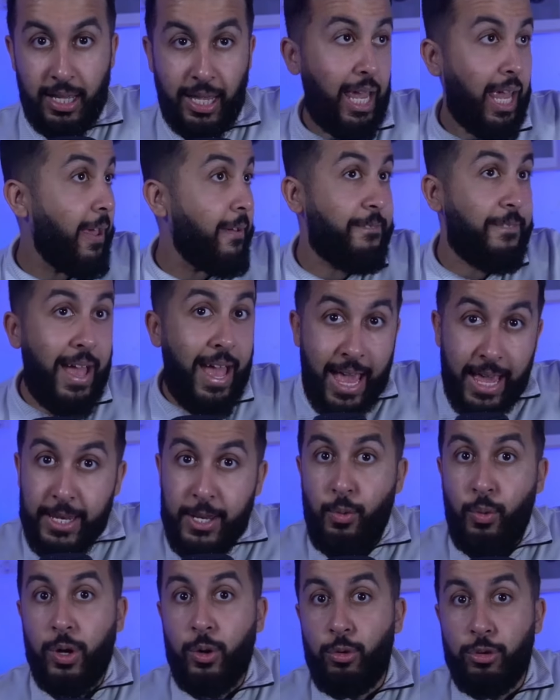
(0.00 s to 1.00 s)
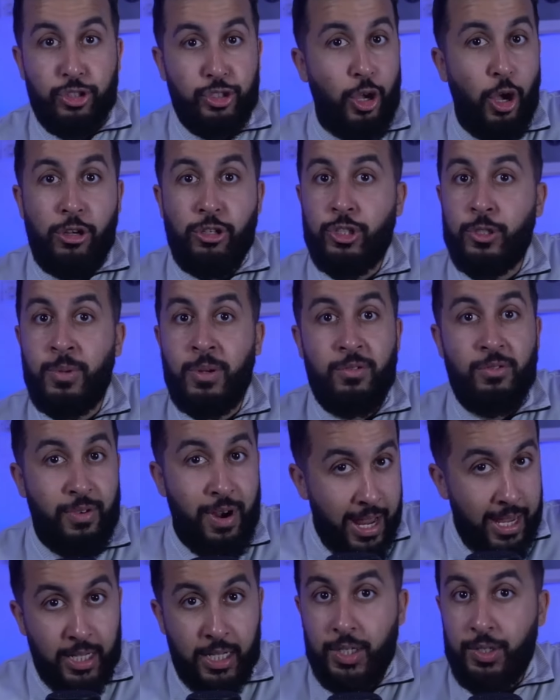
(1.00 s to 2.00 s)
if anyone was going to be
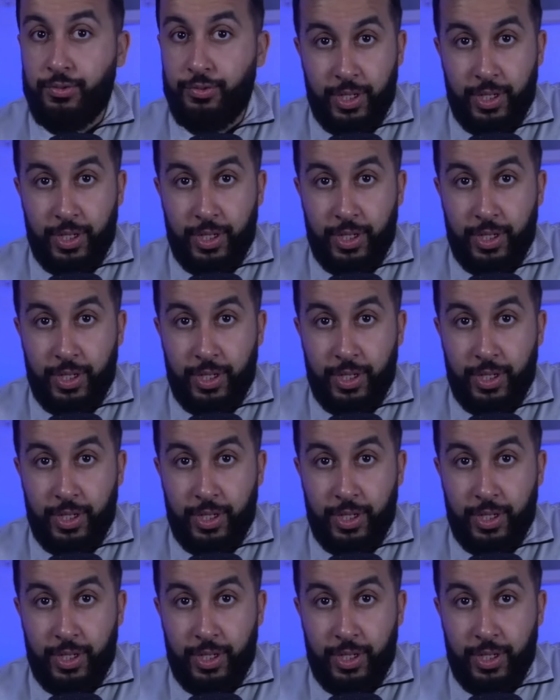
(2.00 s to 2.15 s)
ranking